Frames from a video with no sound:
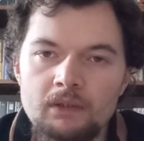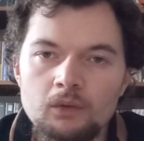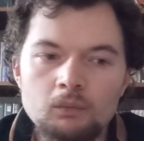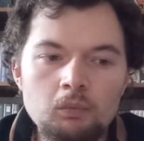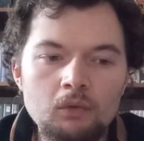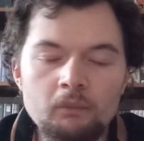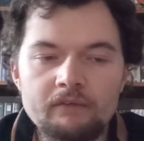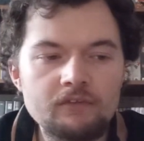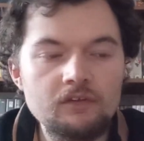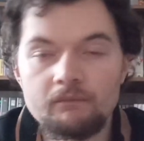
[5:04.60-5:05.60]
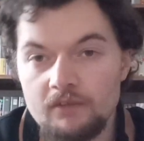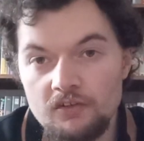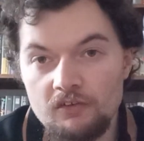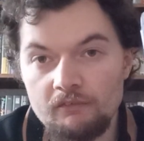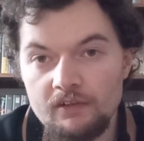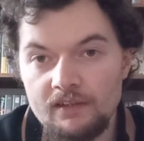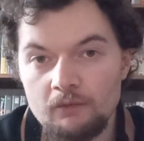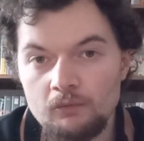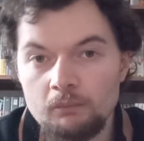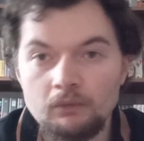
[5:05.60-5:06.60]
pick up one, whether it's this is a
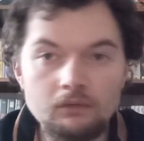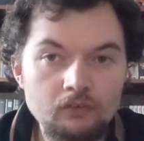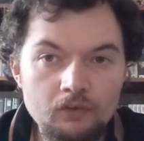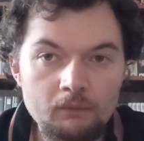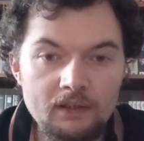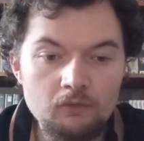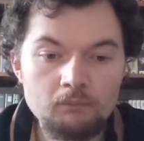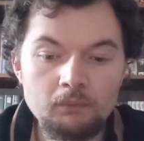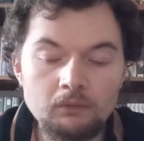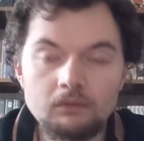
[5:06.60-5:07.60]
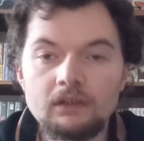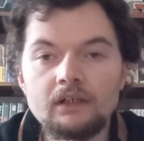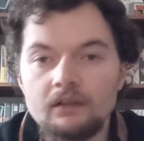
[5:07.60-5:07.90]
3000 model, 2000 model.